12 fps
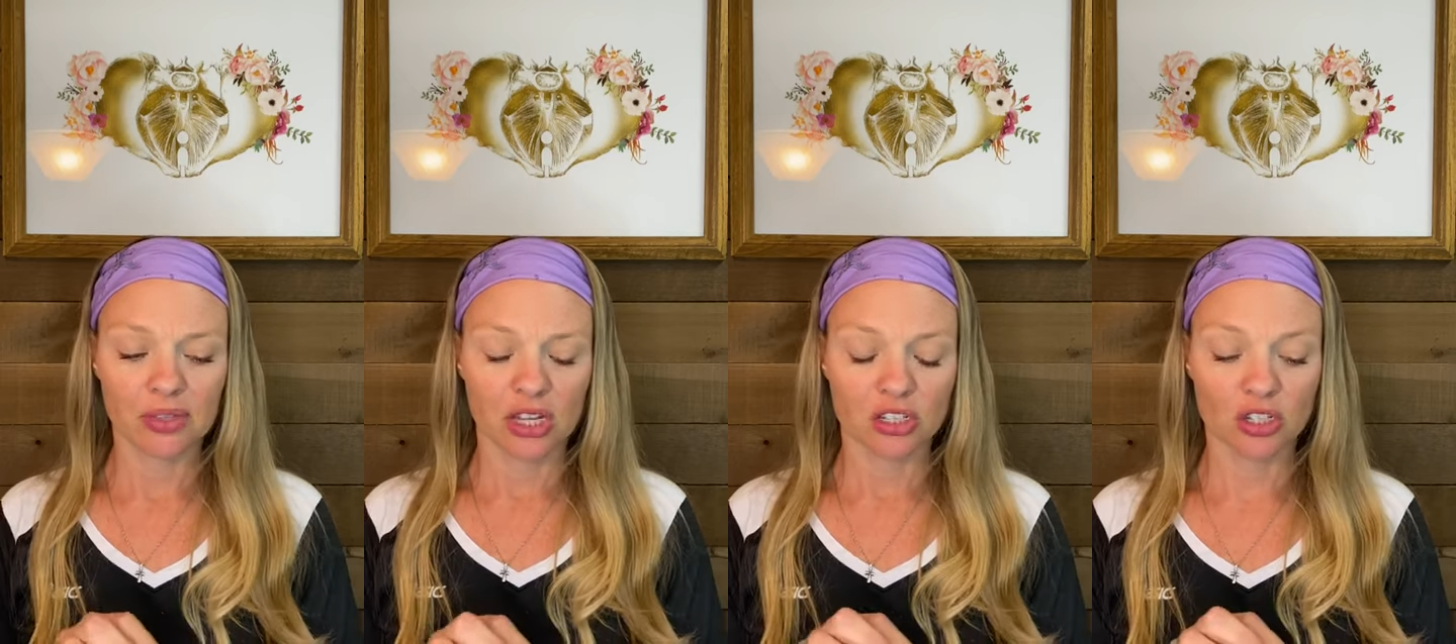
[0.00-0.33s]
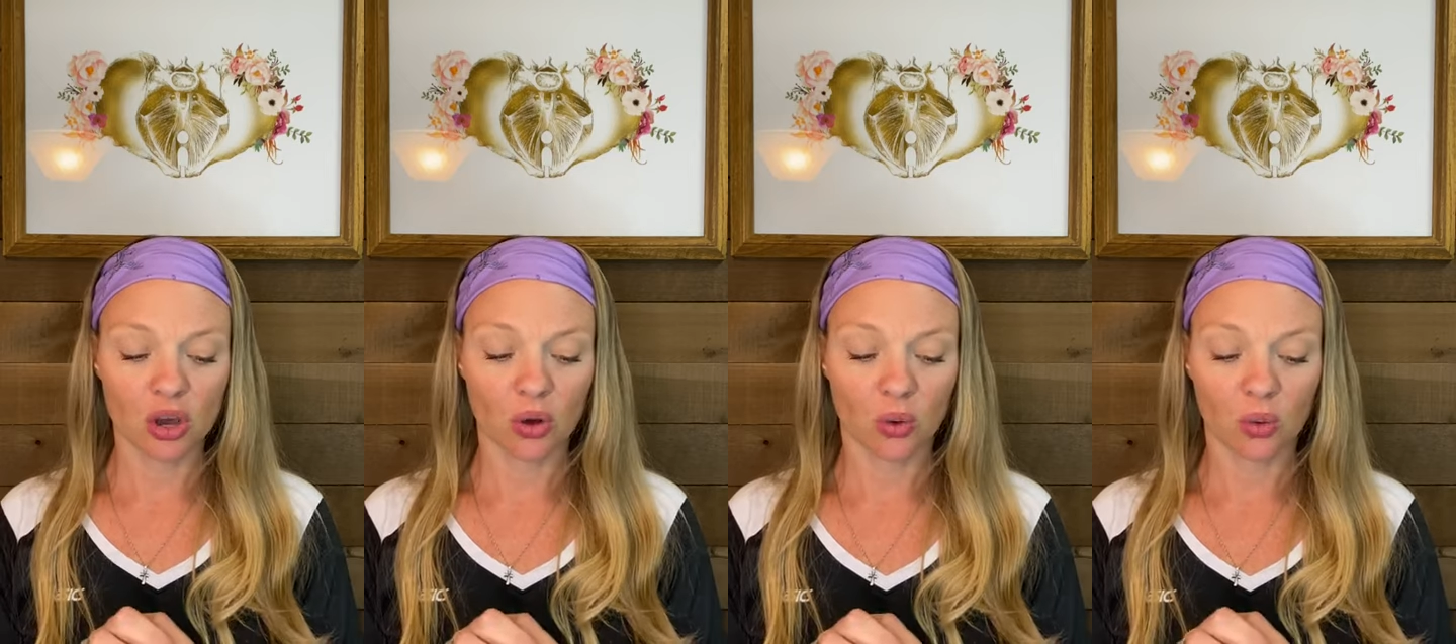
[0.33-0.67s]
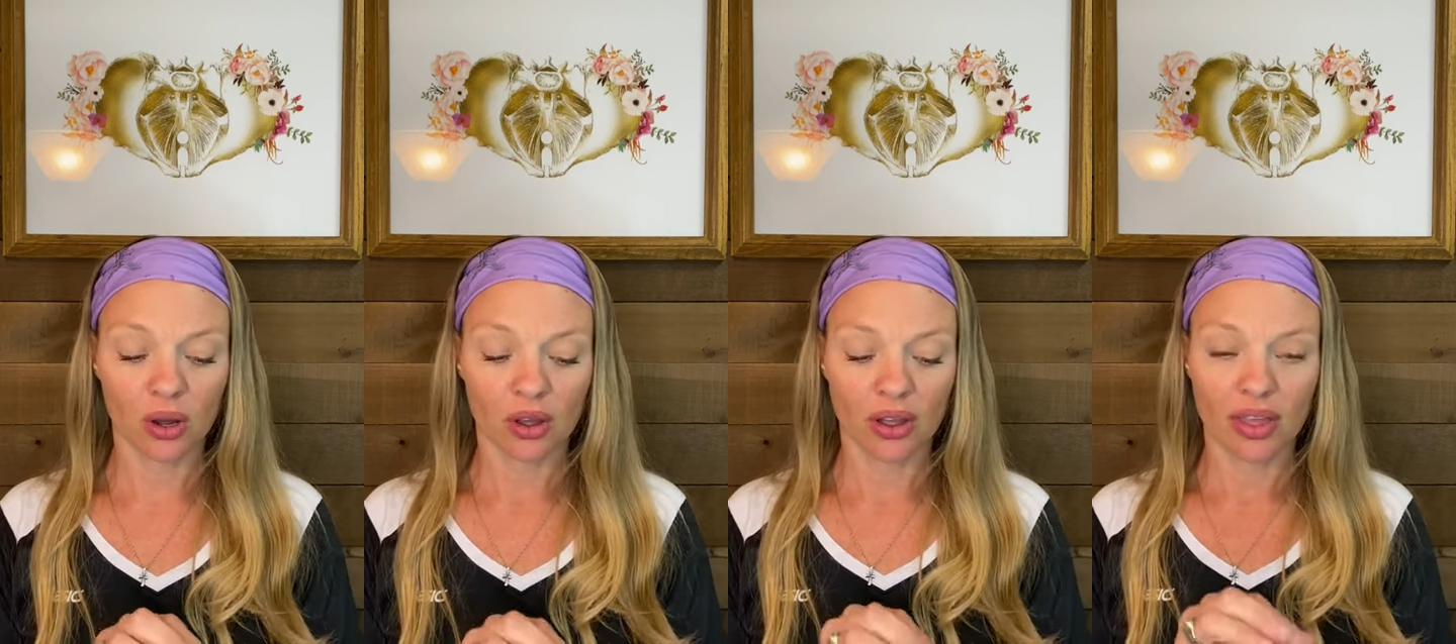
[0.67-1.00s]

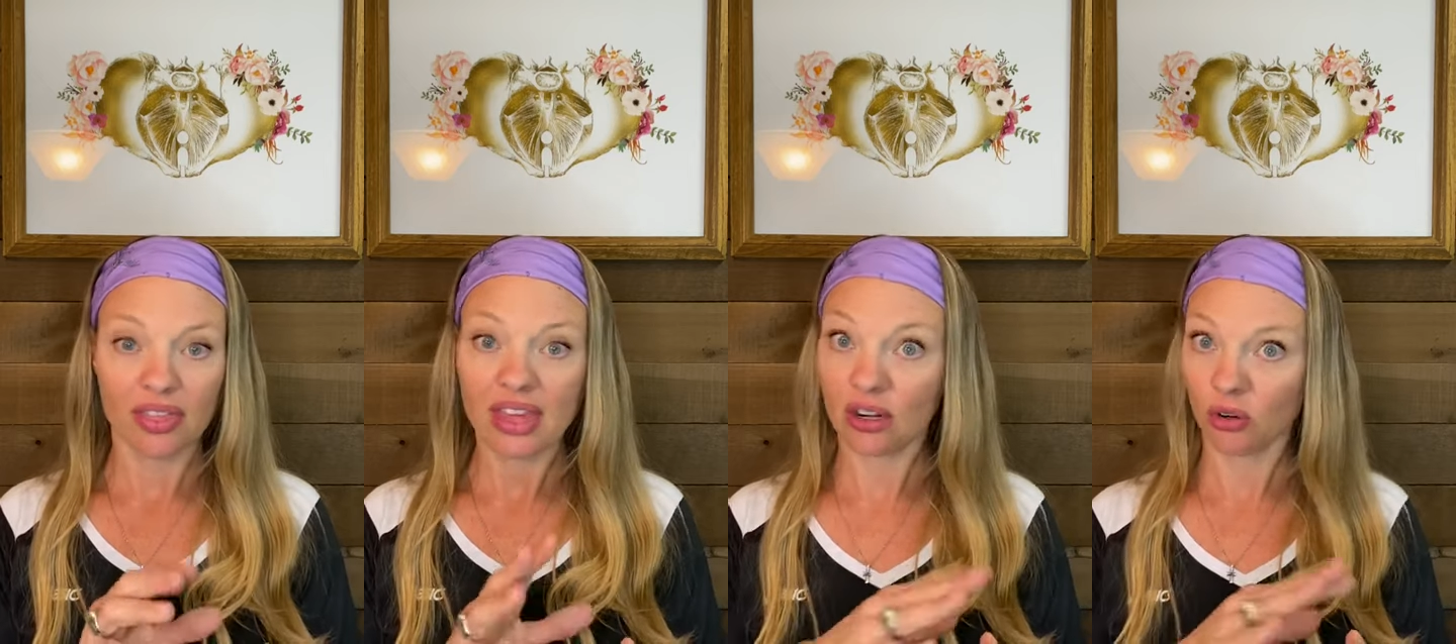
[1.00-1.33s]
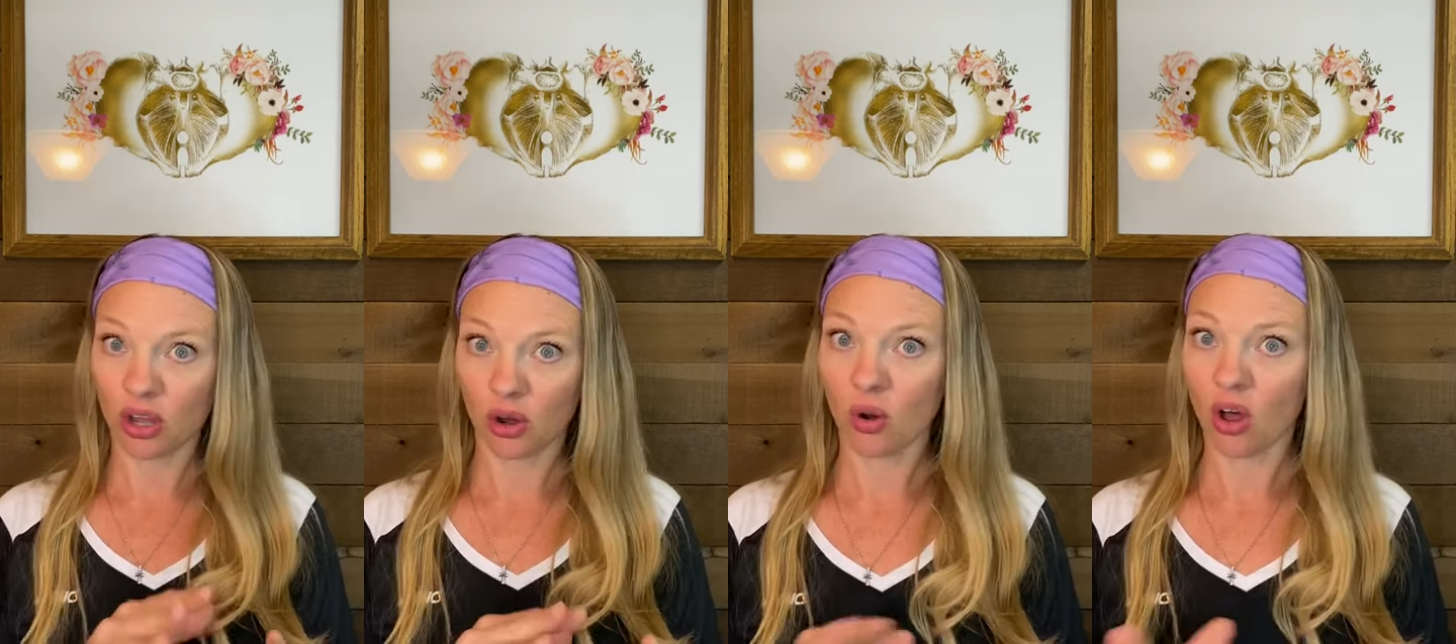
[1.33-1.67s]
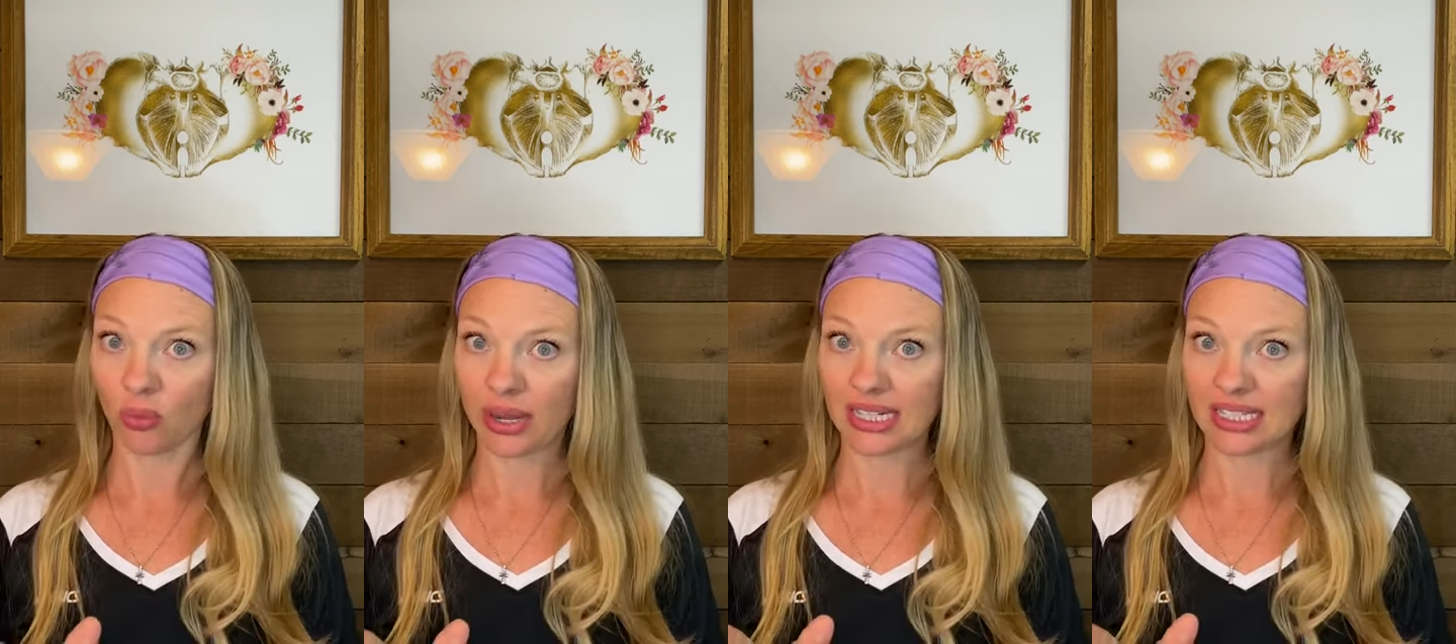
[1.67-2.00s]
So it'll go all
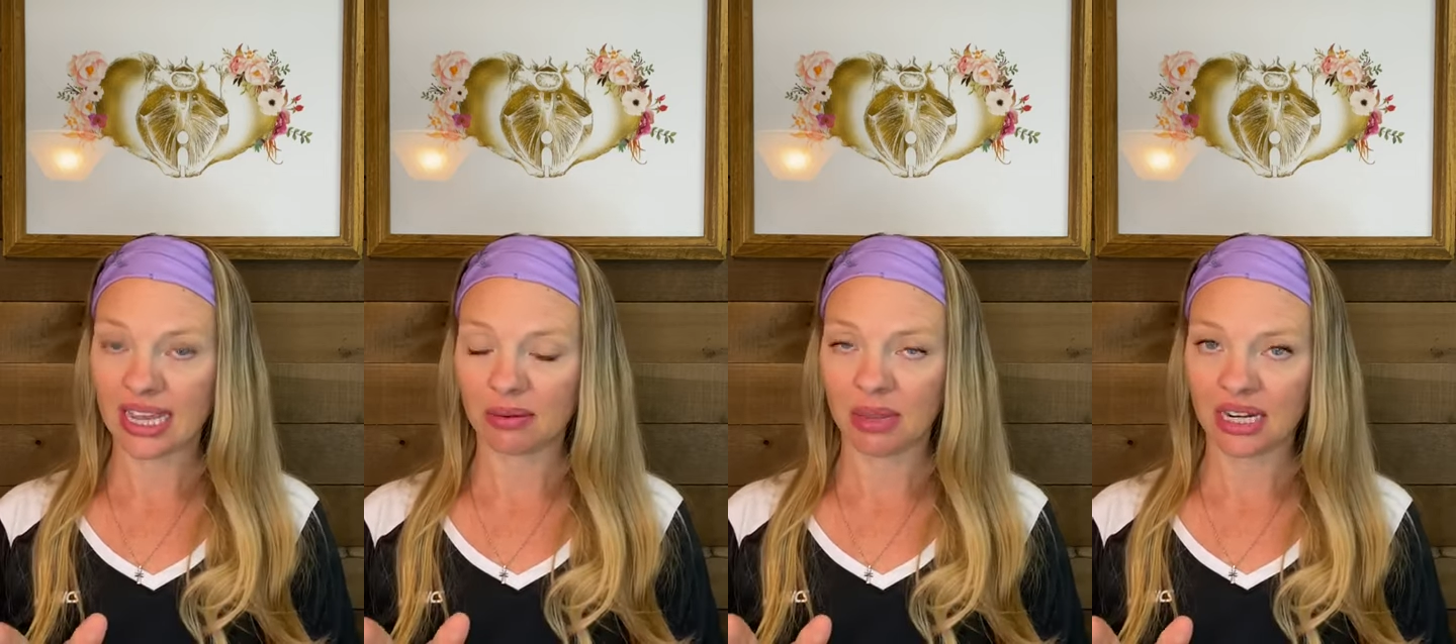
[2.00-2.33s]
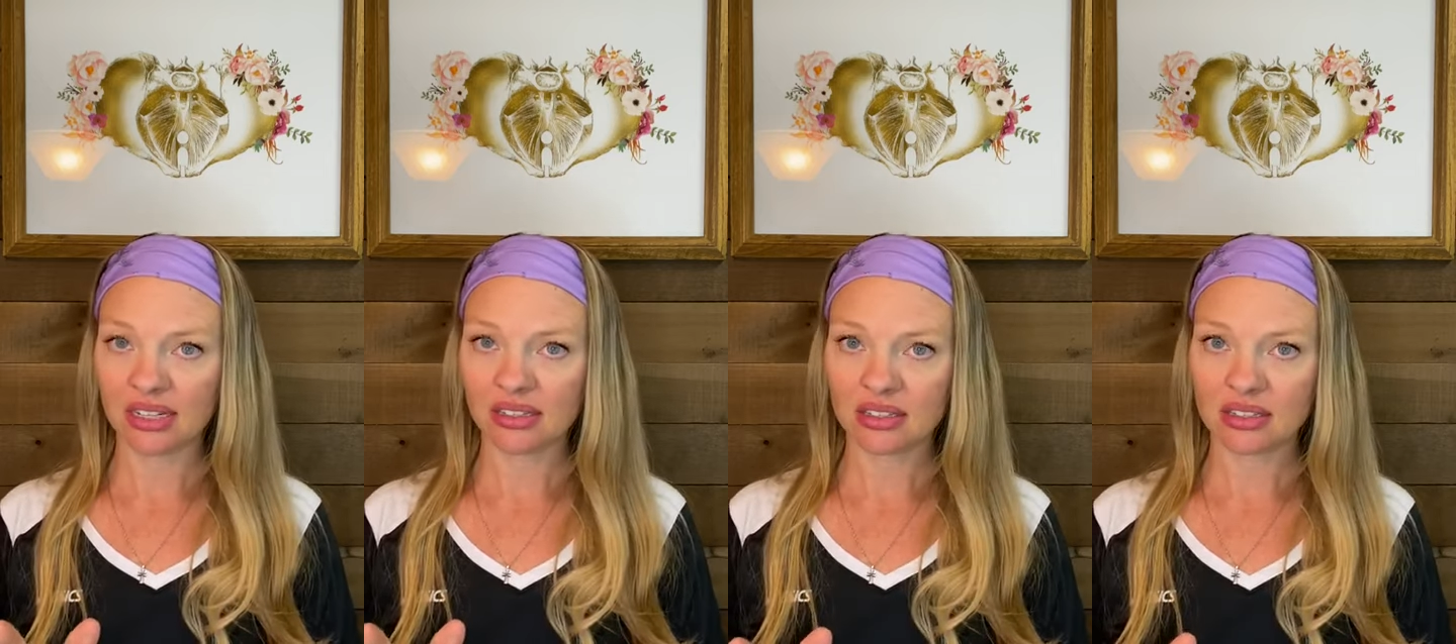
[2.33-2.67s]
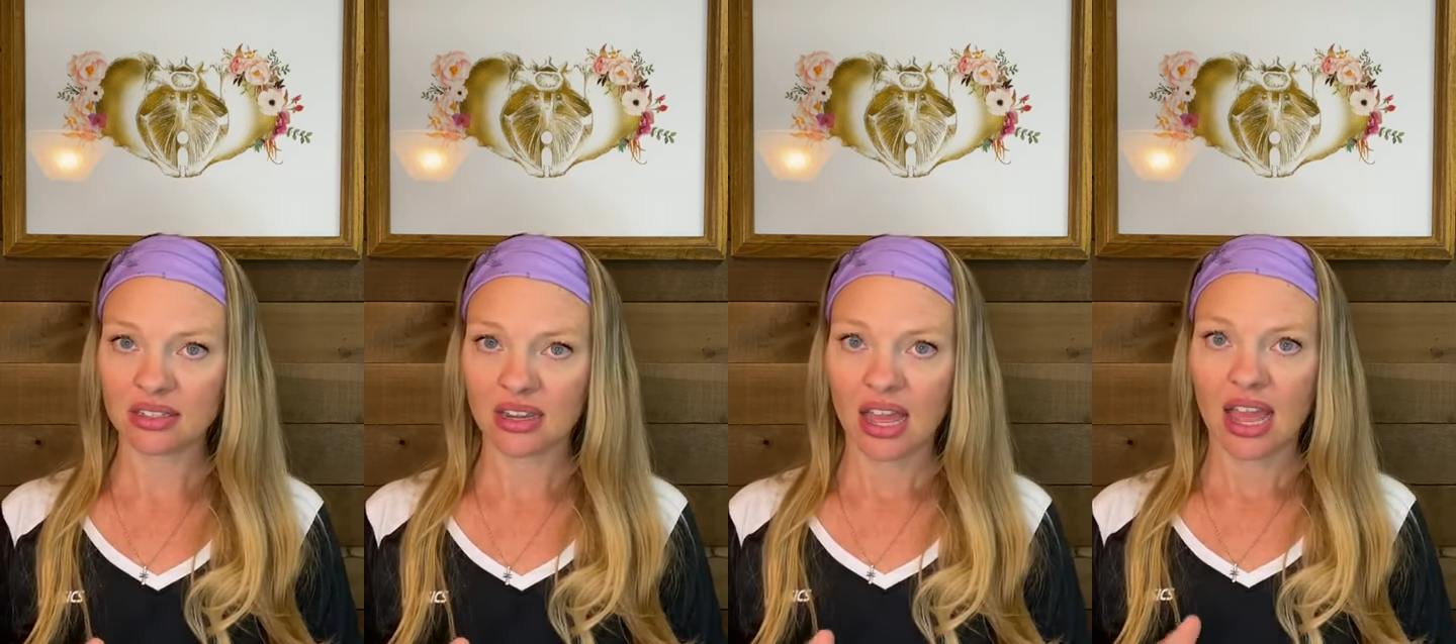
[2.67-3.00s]
the way to 10 minutes,